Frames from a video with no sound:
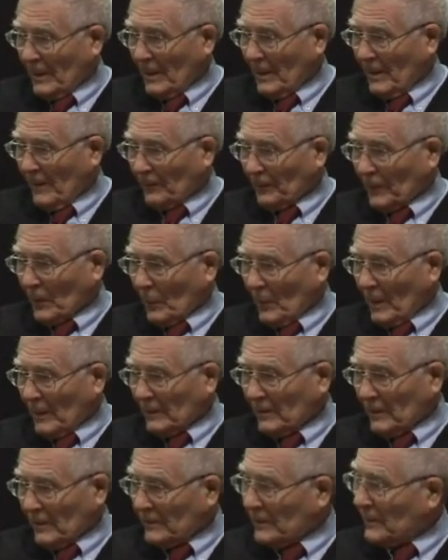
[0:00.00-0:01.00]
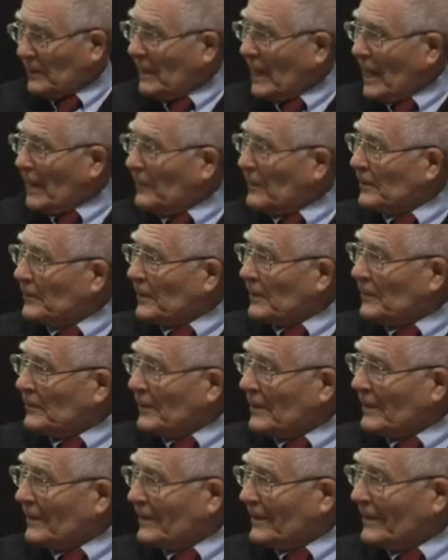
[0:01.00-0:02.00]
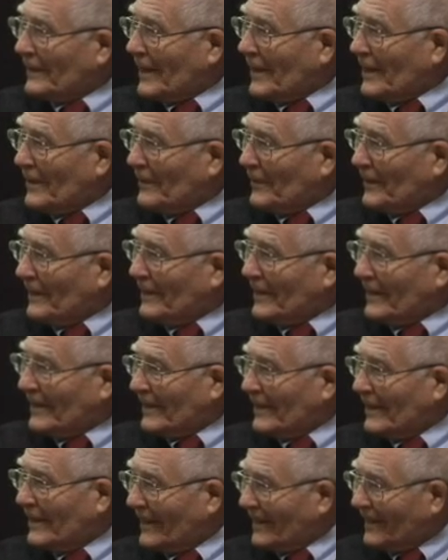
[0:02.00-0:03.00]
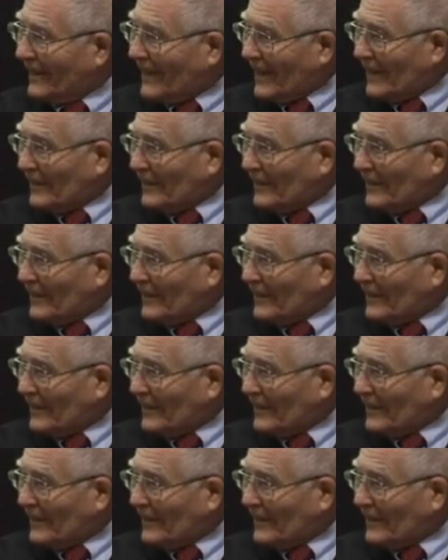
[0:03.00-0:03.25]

He went as a lab assistant to Davy, didn't he?